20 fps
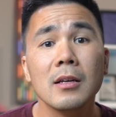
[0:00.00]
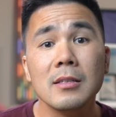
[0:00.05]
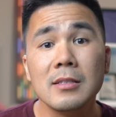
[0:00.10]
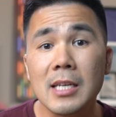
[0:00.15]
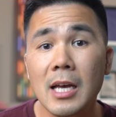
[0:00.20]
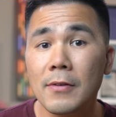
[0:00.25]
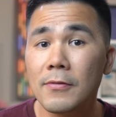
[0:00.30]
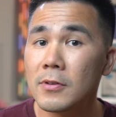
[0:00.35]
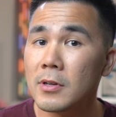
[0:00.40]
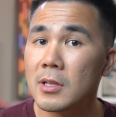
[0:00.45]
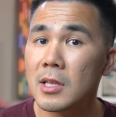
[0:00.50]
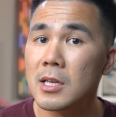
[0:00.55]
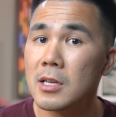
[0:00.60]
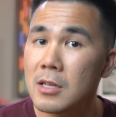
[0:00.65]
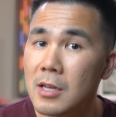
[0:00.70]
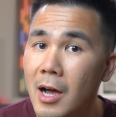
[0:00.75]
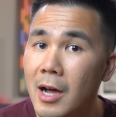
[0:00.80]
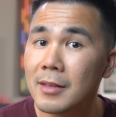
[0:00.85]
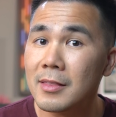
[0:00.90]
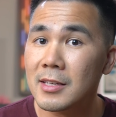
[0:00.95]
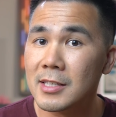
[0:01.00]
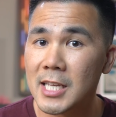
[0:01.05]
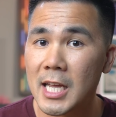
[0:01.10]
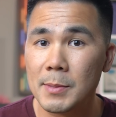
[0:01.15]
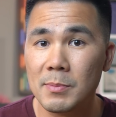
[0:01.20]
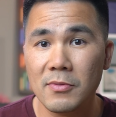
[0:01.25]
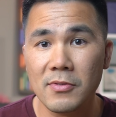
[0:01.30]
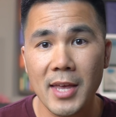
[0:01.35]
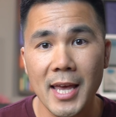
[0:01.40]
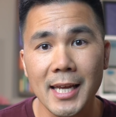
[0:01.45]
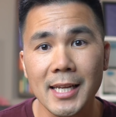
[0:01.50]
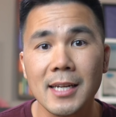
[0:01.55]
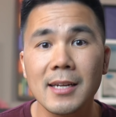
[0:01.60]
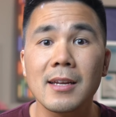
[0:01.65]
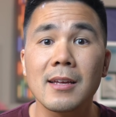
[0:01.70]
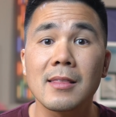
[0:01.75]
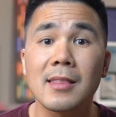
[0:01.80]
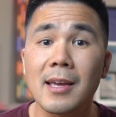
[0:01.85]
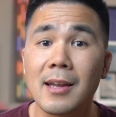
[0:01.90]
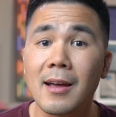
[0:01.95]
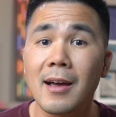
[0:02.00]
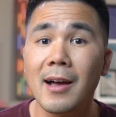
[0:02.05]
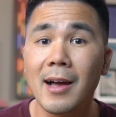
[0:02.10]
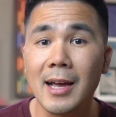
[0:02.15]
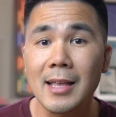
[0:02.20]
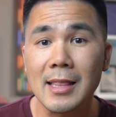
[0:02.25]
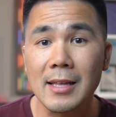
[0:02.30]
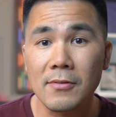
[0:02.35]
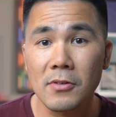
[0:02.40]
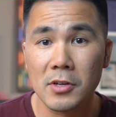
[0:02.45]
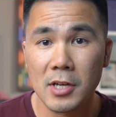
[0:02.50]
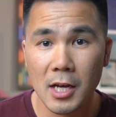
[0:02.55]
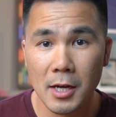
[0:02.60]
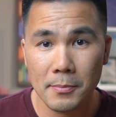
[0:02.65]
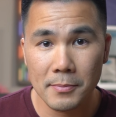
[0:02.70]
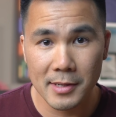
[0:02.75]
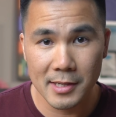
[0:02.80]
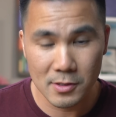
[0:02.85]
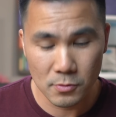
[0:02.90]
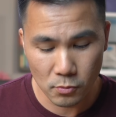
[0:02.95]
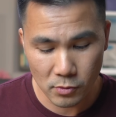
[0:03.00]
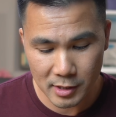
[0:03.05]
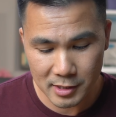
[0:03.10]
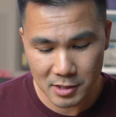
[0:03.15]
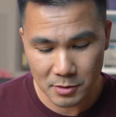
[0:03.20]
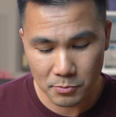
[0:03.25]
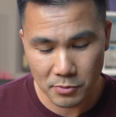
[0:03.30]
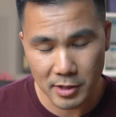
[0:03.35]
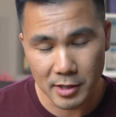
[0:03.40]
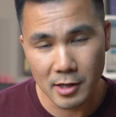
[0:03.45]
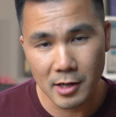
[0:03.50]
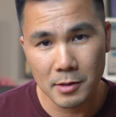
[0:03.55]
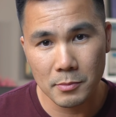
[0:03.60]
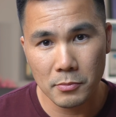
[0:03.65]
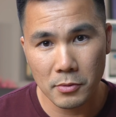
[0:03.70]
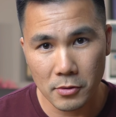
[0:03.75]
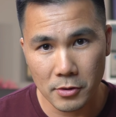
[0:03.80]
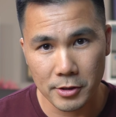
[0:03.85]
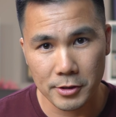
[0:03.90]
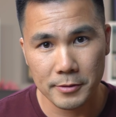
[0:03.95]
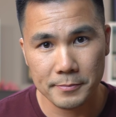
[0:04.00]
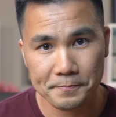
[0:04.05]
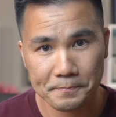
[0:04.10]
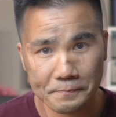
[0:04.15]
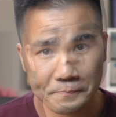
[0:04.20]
Definitely not the type of candidate that high-level companies want to bring on board.